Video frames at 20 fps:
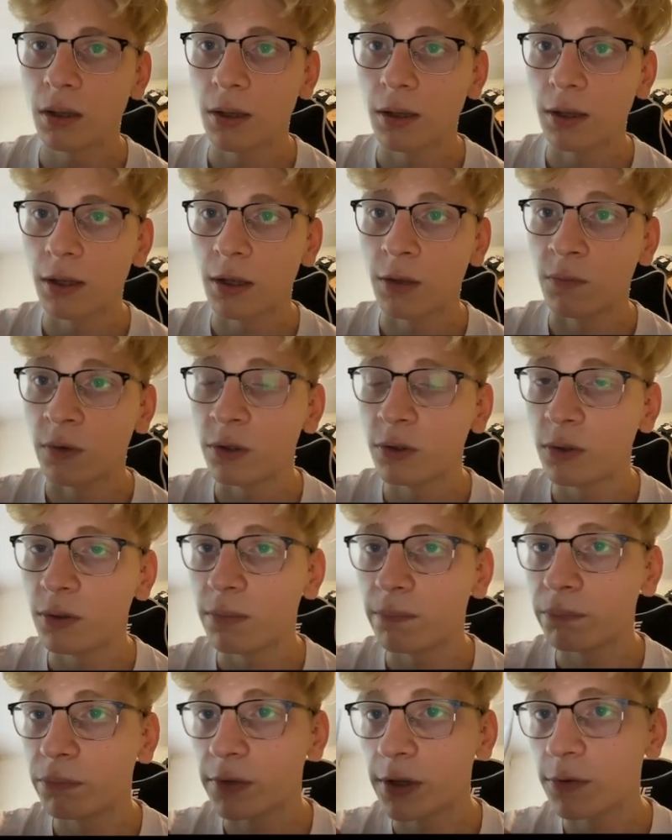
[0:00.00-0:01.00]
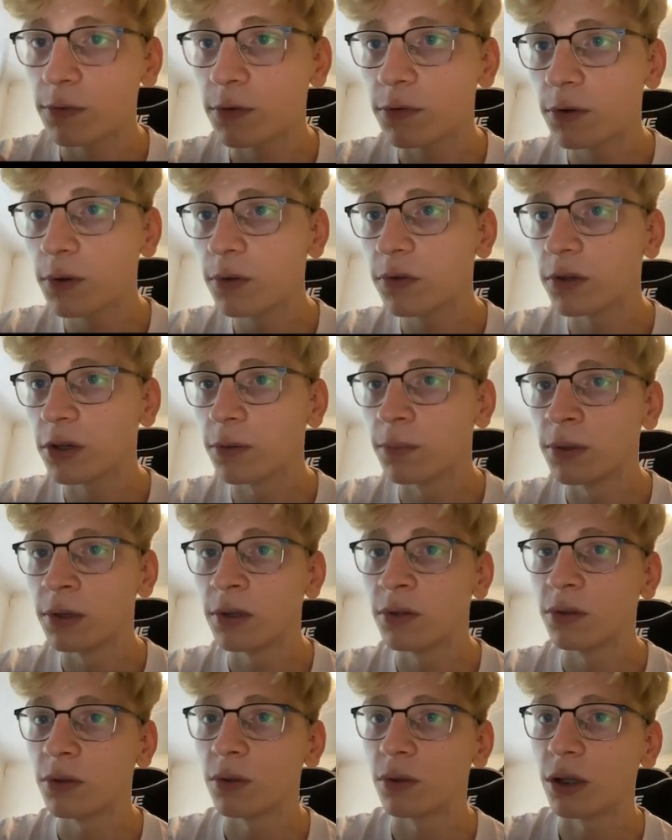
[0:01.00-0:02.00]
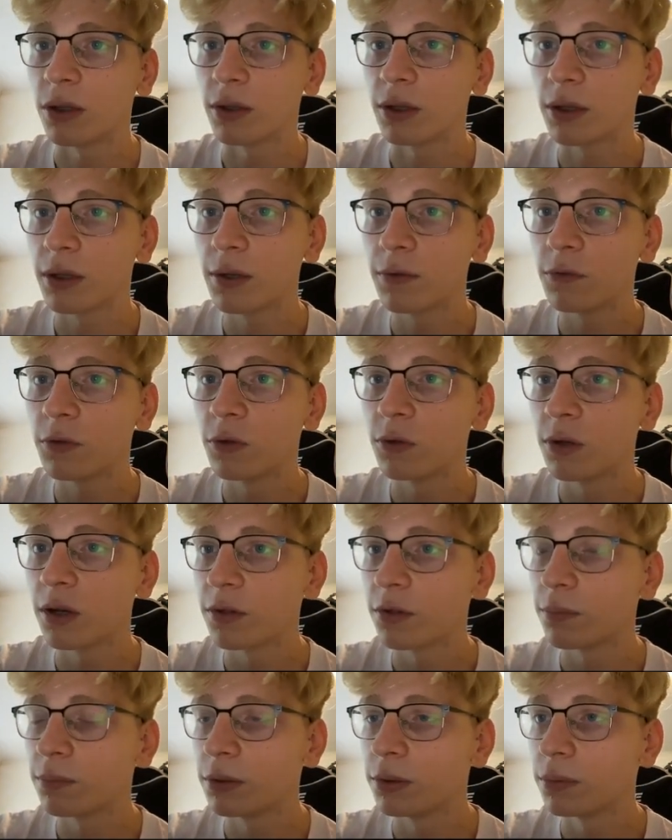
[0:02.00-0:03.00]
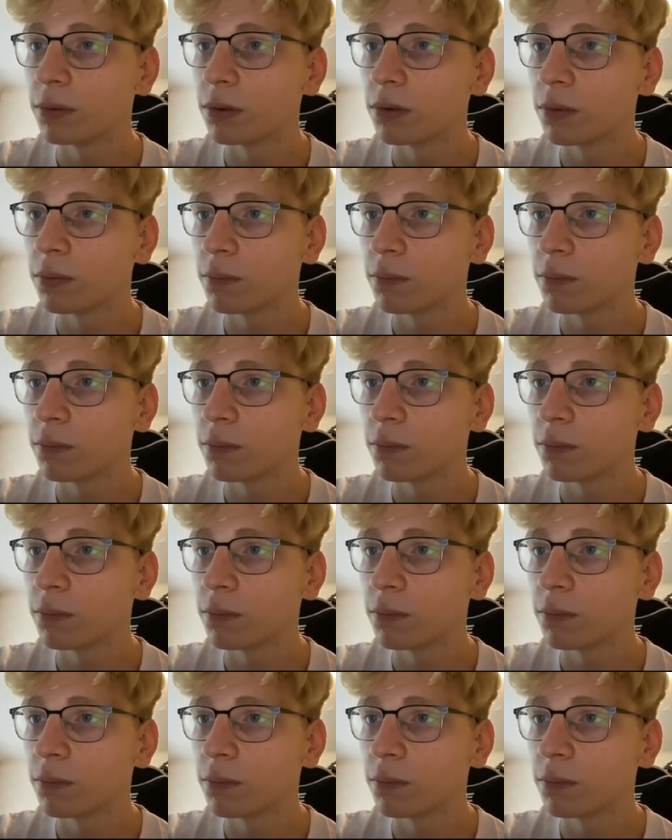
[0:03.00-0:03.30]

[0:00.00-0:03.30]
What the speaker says: And when you have your flow state ability and you give it to other people,